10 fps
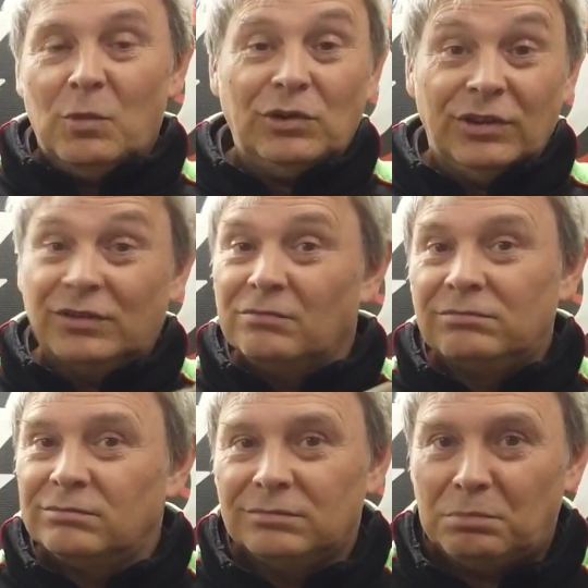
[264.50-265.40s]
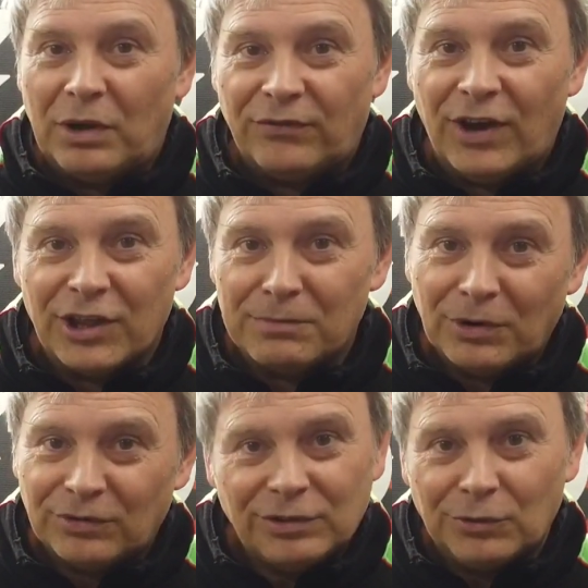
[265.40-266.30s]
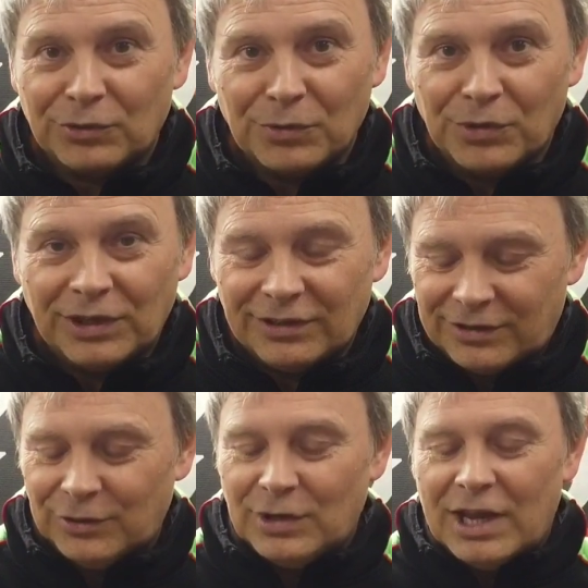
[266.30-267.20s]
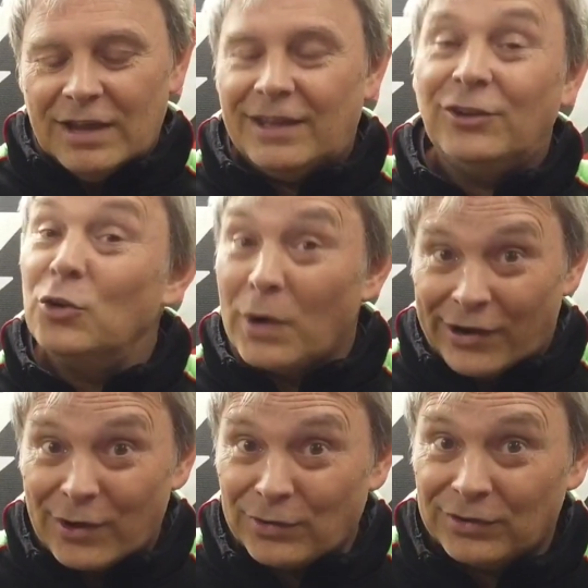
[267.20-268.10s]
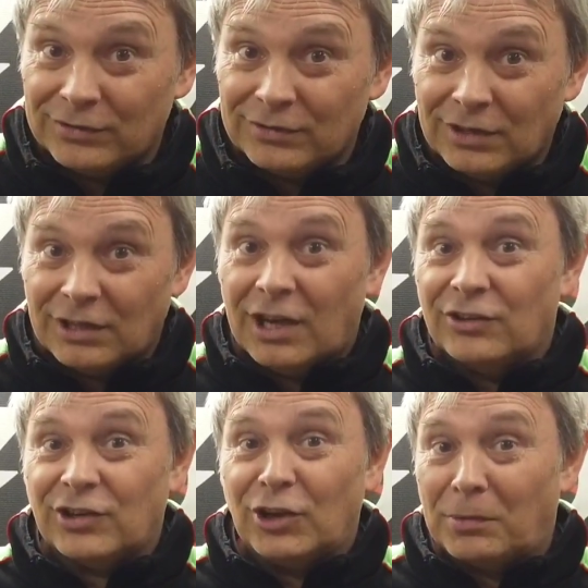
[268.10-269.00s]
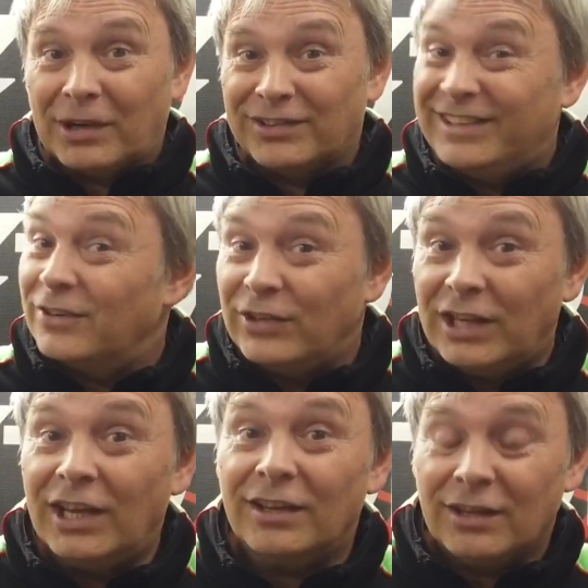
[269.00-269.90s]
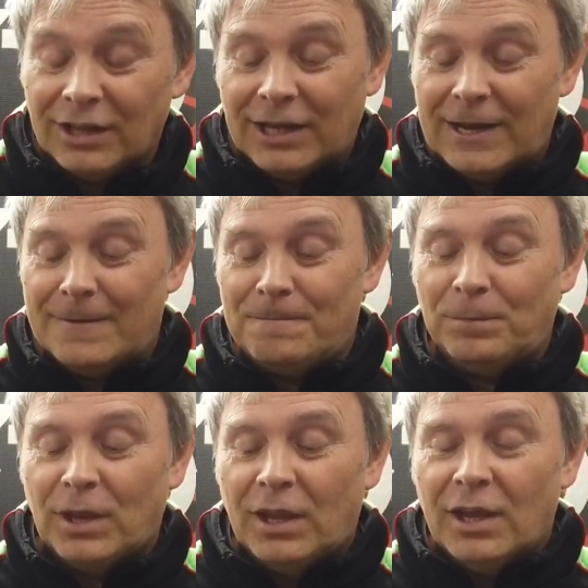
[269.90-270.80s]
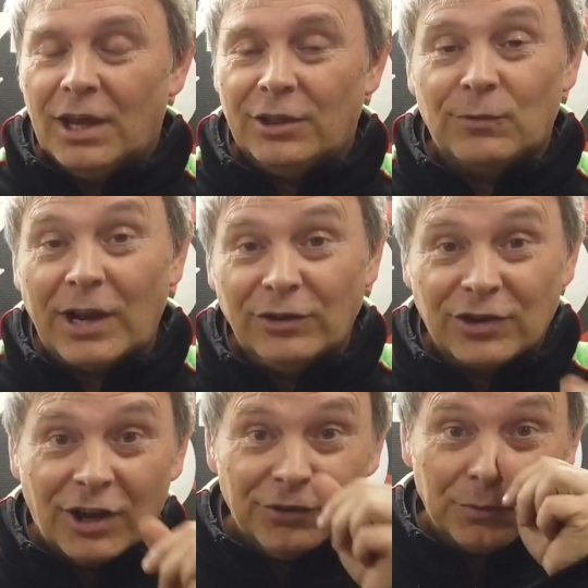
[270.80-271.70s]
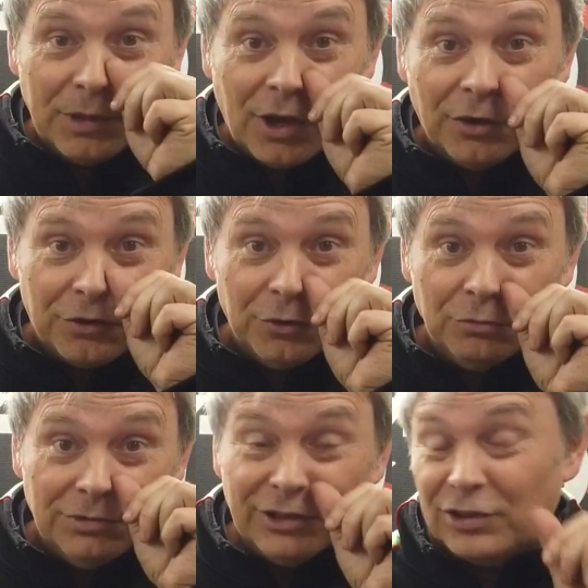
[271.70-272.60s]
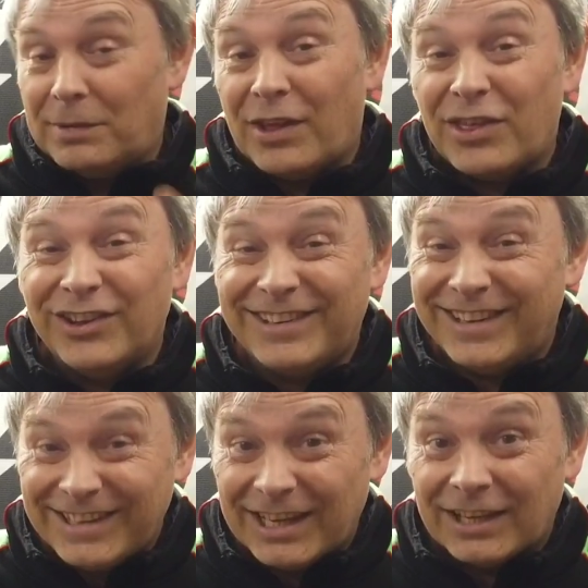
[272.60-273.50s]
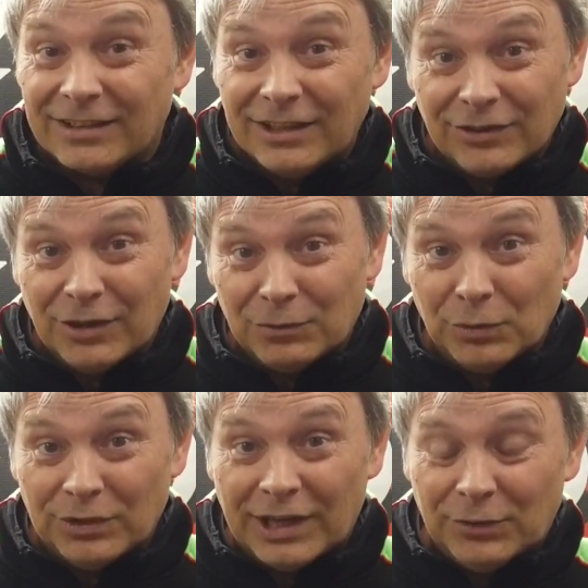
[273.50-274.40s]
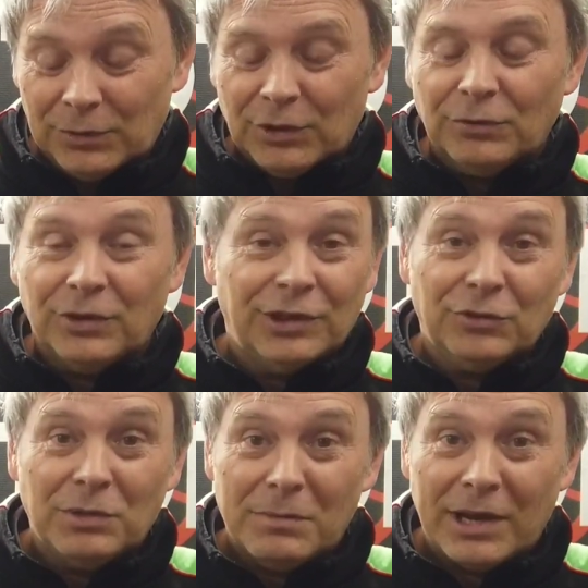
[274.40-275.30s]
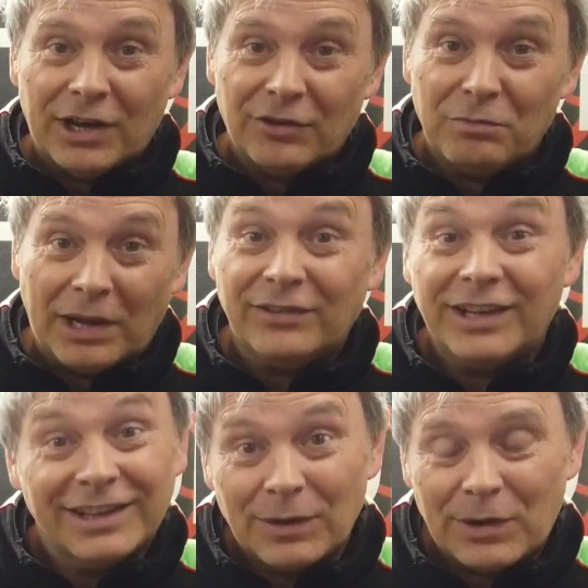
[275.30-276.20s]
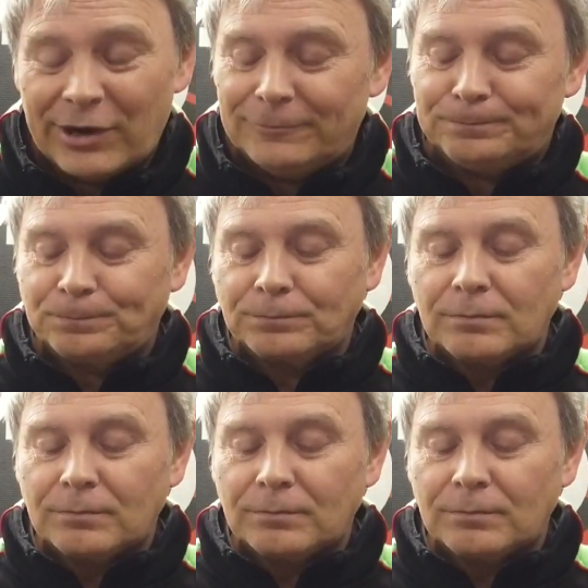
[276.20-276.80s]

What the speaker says: which is by far the most logical thing to do. They do wear out. I change our magazines every year, and the range guns we go through literally about 30 a year in terms of all the days we do, because they're made out of plastic and they wear out.